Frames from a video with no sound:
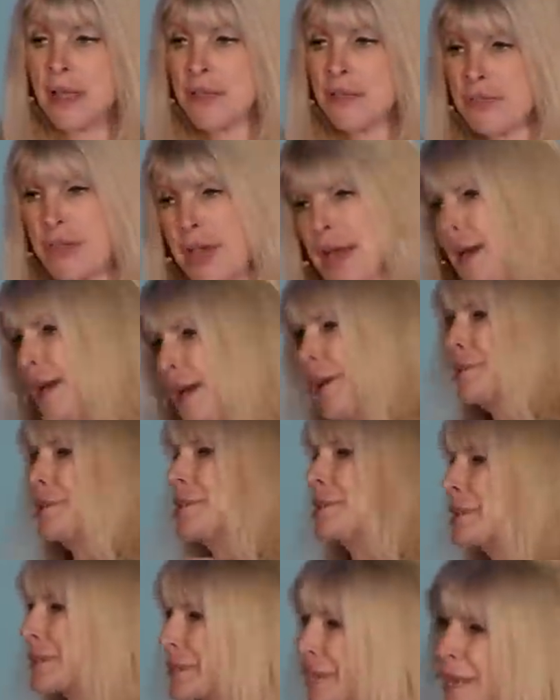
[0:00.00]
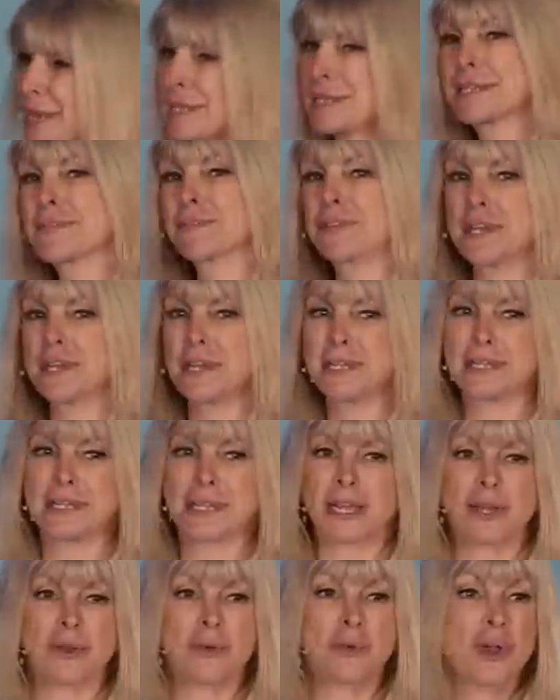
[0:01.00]
thousands and thousands of years
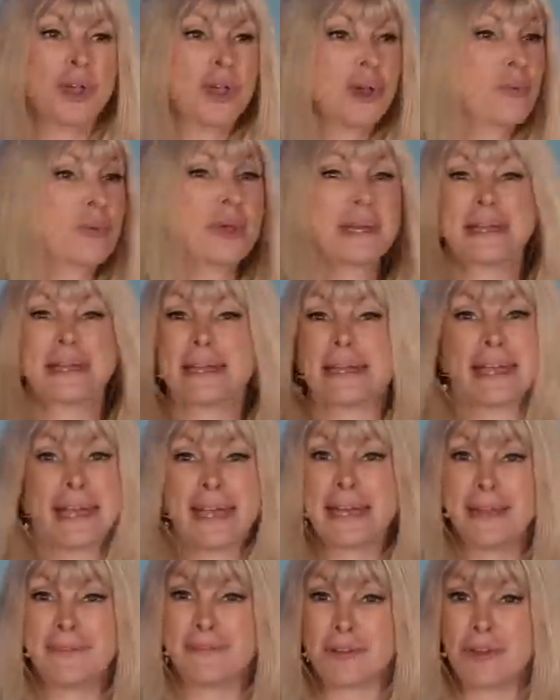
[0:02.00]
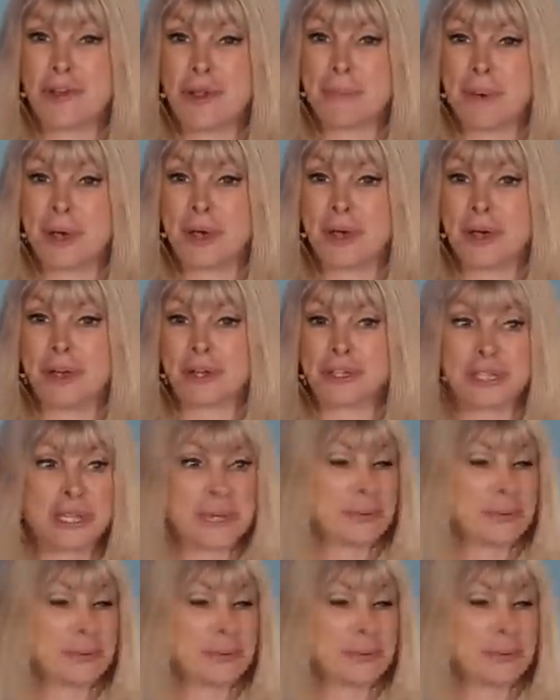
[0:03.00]
ago, we didn't get it very much.